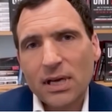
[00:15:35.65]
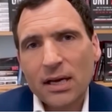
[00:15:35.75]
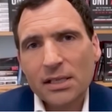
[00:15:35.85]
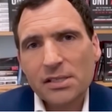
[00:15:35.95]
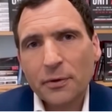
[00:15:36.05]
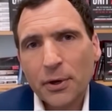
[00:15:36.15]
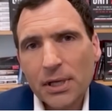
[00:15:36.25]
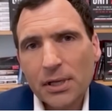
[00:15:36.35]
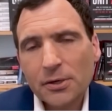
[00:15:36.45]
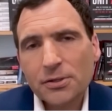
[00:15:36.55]
and it's very
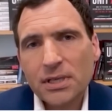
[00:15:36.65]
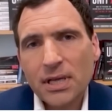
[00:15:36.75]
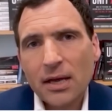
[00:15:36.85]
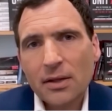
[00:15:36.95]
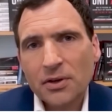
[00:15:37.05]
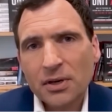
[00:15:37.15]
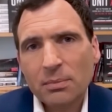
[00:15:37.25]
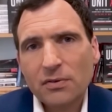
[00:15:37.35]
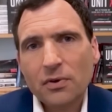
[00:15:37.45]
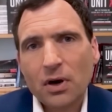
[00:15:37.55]
clear today they're going to
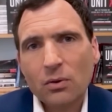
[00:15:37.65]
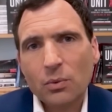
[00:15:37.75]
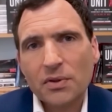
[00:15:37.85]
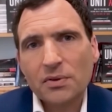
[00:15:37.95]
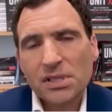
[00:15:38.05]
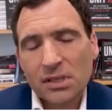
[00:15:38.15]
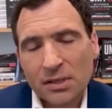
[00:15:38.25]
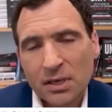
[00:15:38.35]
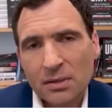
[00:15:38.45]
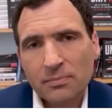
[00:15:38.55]
be fought with
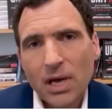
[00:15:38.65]
silicon.